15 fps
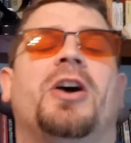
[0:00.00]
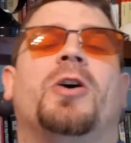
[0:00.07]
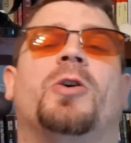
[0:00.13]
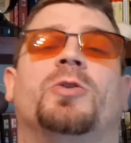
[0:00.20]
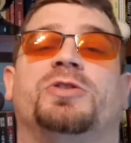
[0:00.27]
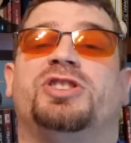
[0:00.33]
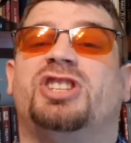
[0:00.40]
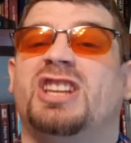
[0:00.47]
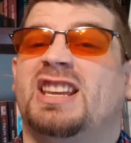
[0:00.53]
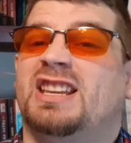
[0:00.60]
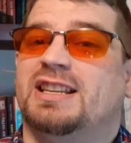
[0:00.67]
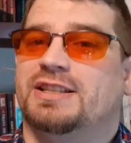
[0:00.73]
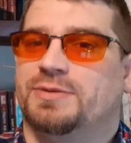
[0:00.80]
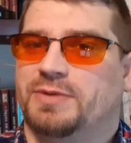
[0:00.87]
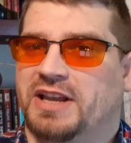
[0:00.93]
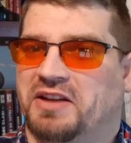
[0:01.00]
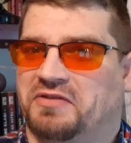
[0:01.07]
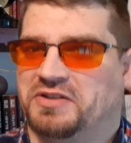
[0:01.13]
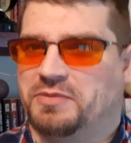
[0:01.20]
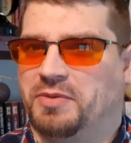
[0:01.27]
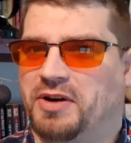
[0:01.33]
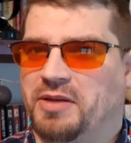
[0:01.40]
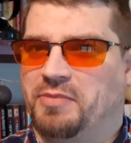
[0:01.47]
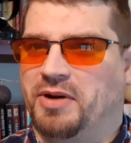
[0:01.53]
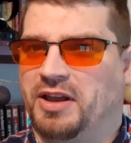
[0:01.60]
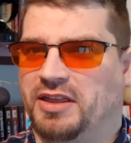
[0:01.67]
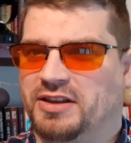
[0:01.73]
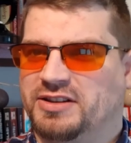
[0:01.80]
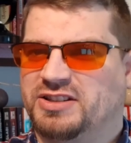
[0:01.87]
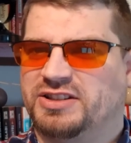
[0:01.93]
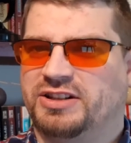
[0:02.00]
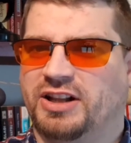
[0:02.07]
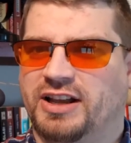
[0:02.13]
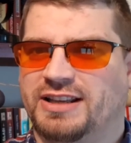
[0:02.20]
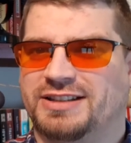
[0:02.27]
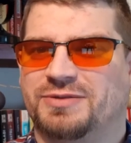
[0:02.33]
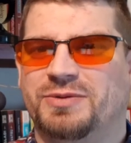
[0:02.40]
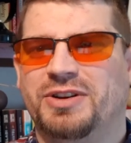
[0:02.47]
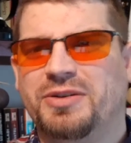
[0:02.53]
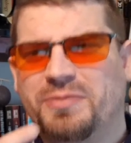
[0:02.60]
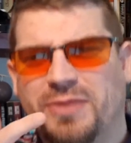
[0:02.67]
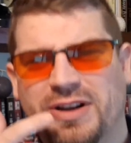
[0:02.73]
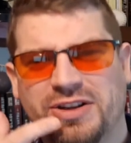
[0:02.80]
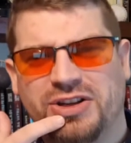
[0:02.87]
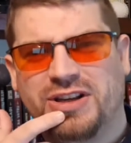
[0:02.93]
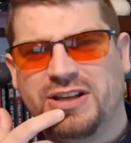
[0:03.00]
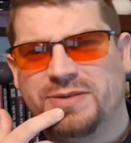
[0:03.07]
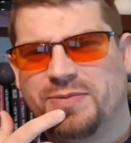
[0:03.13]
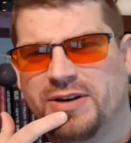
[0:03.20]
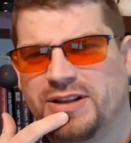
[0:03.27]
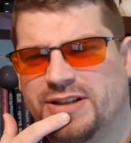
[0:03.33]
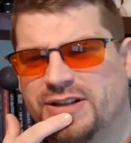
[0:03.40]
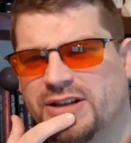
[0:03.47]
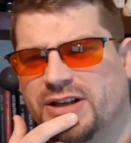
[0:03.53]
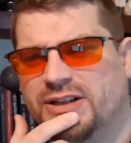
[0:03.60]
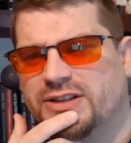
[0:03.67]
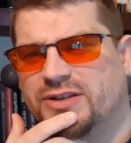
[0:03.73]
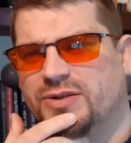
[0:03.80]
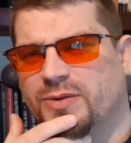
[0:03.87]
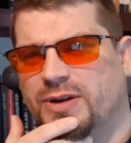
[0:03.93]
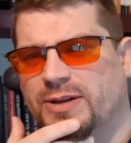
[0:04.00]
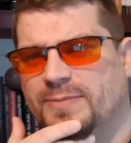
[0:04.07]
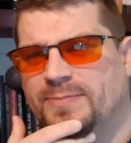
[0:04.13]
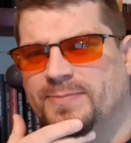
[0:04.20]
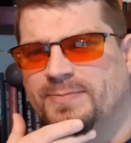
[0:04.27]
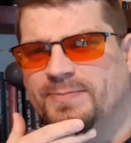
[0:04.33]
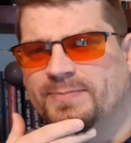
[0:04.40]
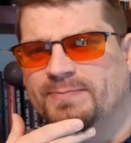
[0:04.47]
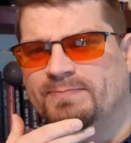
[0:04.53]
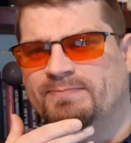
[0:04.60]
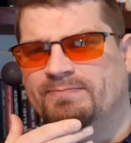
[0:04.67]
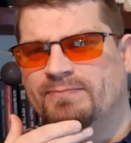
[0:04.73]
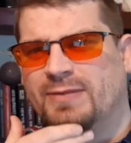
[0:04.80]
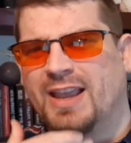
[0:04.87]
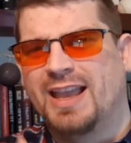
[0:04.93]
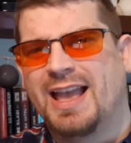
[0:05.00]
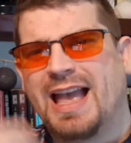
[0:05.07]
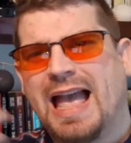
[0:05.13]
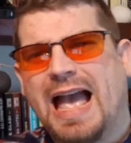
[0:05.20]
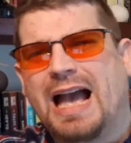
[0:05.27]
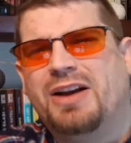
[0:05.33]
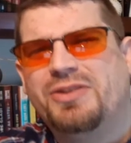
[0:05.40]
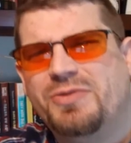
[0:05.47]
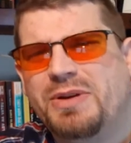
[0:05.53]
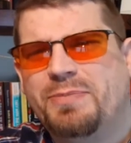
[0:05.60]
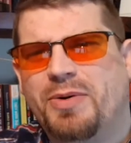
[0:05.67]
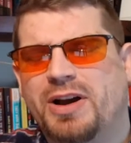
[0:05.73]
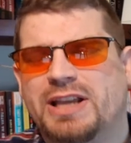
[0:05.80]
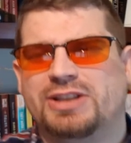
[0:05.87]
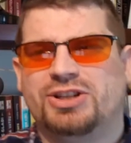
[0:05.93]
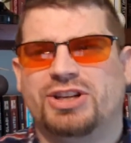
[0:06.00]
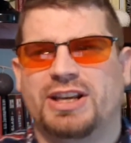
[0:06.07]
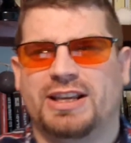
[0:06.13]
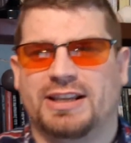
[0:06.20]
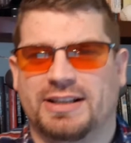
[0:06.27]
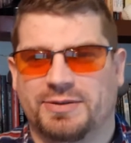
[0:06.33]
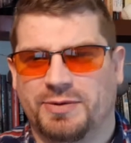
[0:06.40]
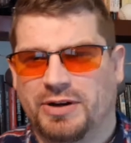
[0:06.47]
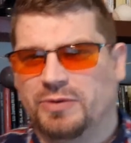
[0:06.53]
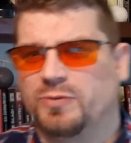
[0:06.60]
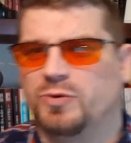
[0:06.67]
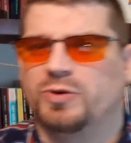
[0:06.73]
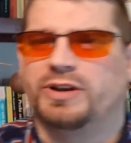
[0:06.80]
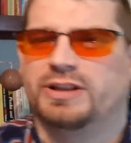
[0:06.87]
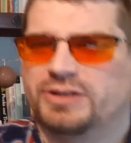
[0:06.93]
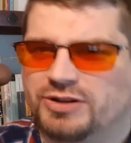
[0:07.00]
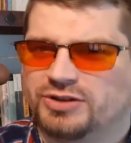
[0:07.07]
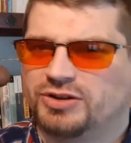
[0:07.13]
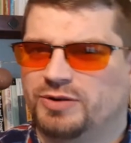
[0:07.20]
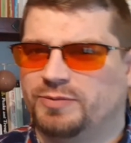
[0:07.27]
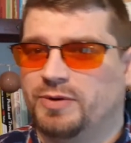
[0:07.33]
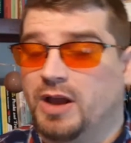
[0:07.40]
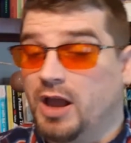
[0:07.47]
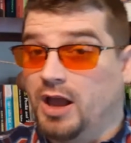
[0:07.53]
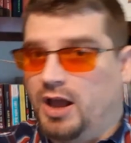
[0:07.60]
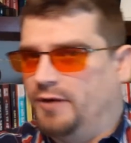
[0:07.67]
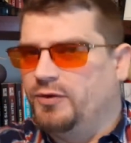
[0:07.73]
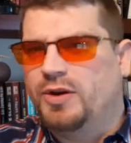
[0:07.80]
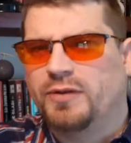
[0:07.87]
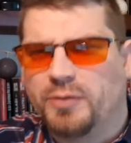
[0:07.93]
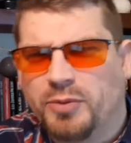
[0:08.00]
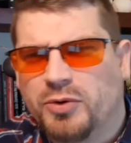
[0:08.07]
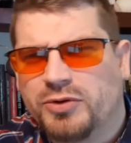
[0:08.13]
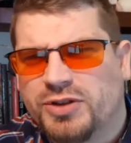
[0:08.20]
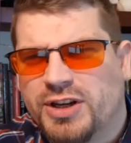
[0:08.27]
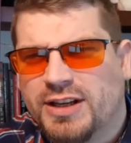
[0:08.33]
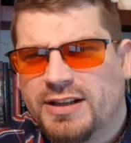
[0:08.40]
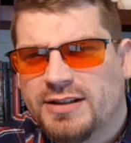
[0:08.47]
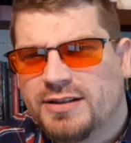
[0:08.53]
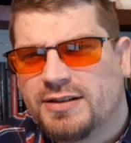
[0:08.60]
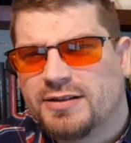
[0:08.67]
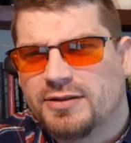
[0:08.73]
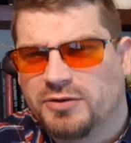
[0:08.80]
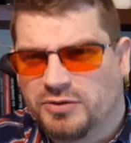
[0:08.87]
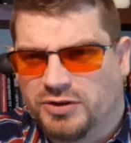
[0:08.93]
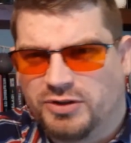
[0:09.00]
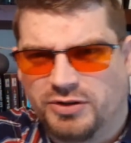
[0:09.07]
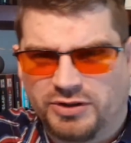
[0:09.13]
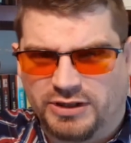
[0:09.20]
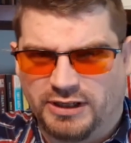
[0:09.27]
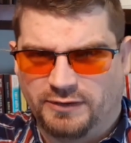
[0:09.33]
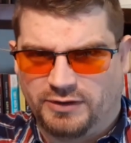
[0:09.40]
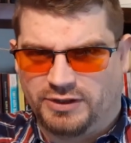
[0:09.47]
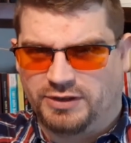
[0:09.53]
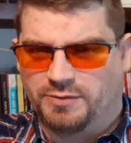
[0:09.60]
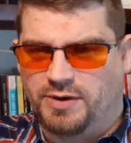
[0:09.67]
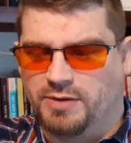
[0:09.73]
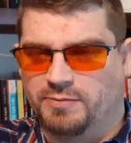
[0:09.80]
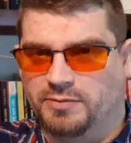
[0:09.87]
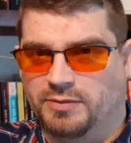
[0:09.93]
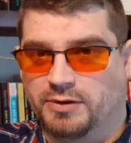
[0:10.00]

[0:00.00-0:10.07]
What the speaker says: Or cheese, we have to buy by the slice. We don't buy cheese by the slice, do we? How do we buy cheese? We don't walk into the soup. Have you ever bought cheese, or do you just leave this to mum?